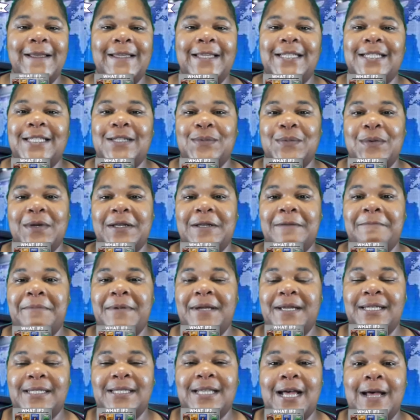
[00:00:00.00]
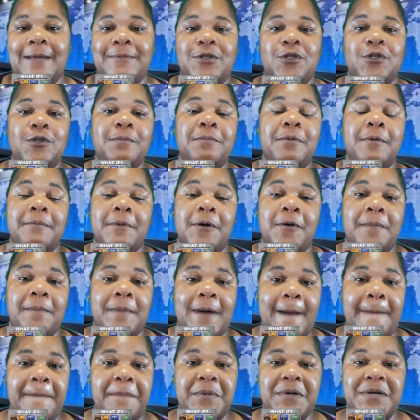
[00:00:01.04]
This is one of the biggest times to
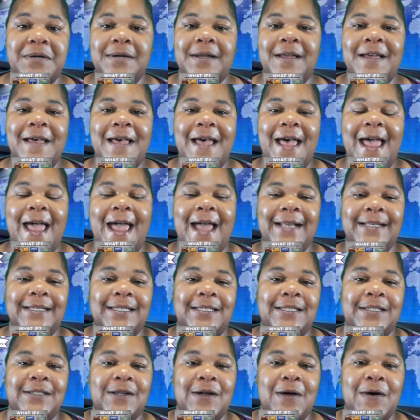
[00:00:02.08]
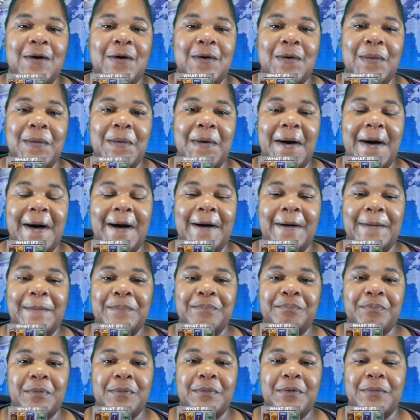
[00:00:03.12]
promote my book. And so
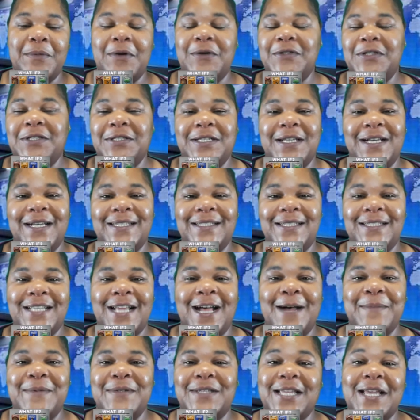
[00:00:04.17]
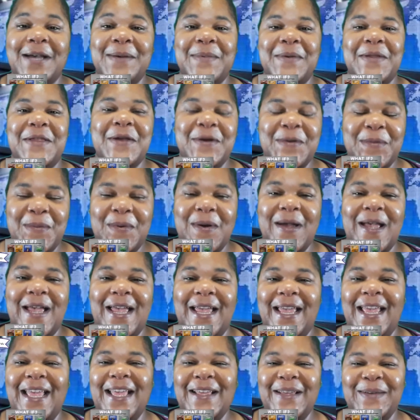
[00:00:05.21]
promotion nonstop is coming your
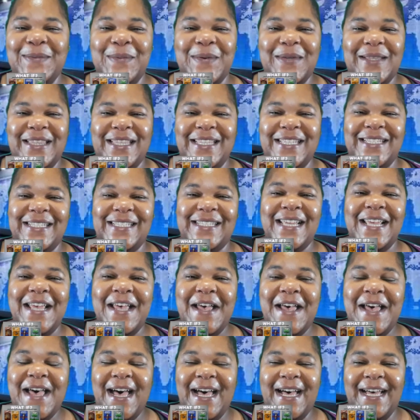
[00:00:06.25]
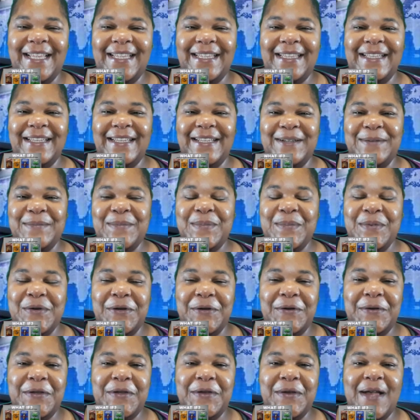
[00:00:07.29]
way with this
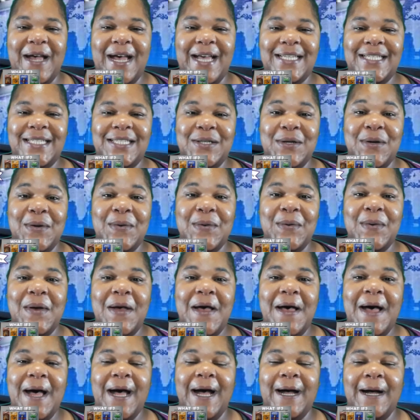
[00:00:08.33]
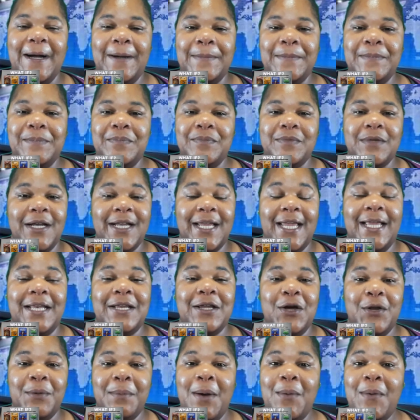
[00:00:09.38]
book, you guys. So
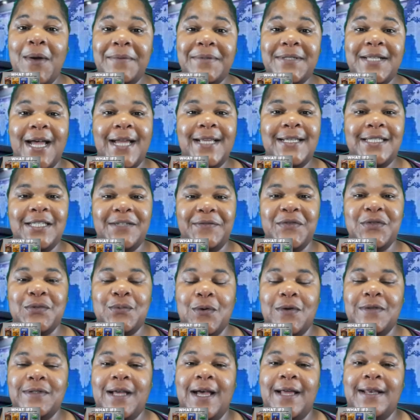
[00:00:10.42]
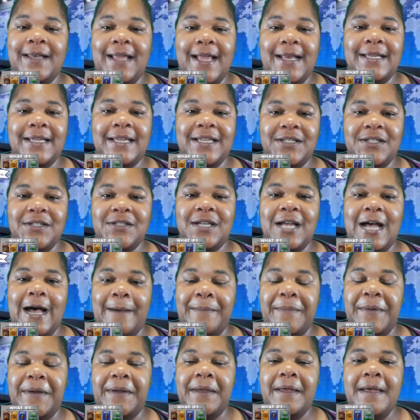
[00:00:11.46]
again, go to my website, differenceworld.net, and get your
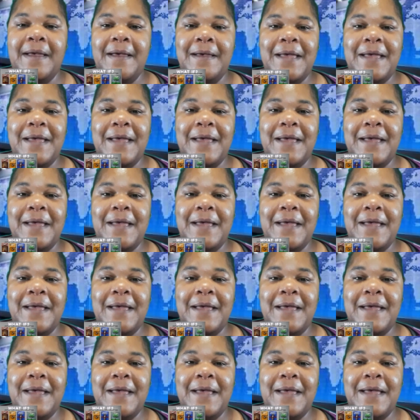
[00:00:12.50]
copy.